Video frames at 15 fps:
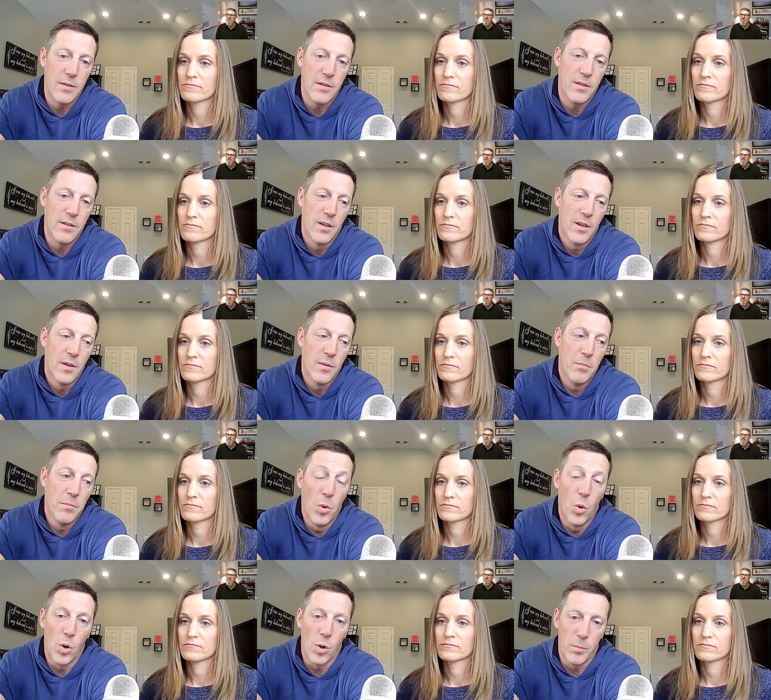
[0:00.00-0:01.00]
Speaker 1: it
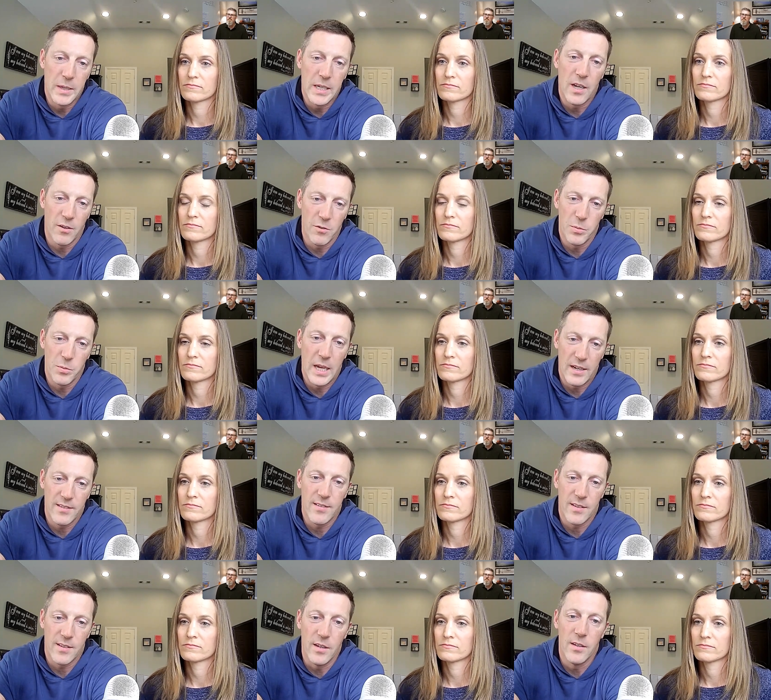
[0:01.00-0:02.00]
more because we had a
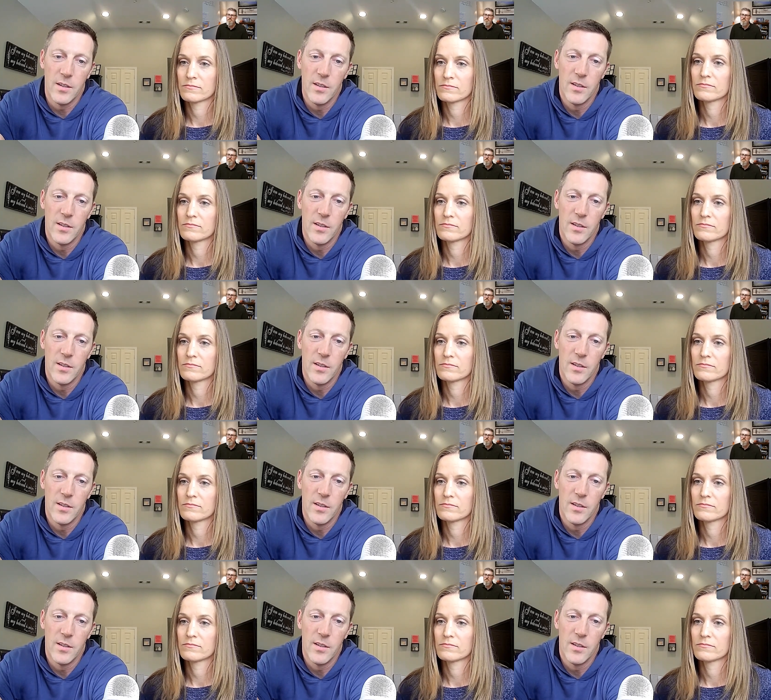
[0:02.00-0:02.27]
son